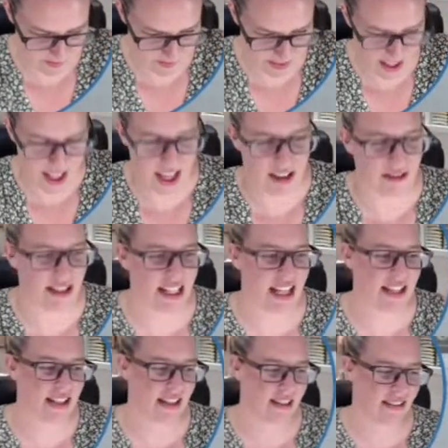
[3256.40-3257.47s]

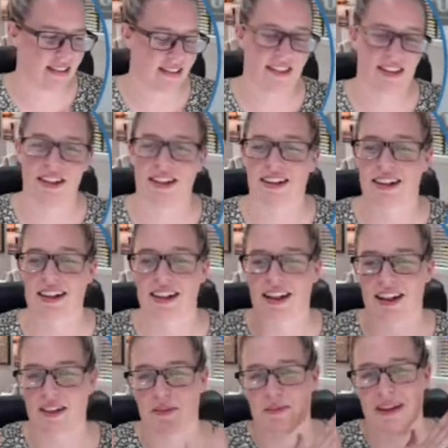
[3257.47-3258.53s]
iridescent, the
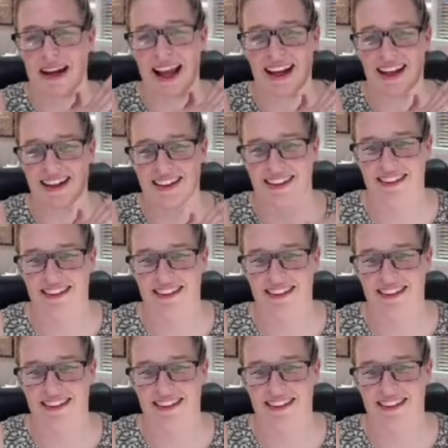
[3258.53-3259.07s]
kind of plain.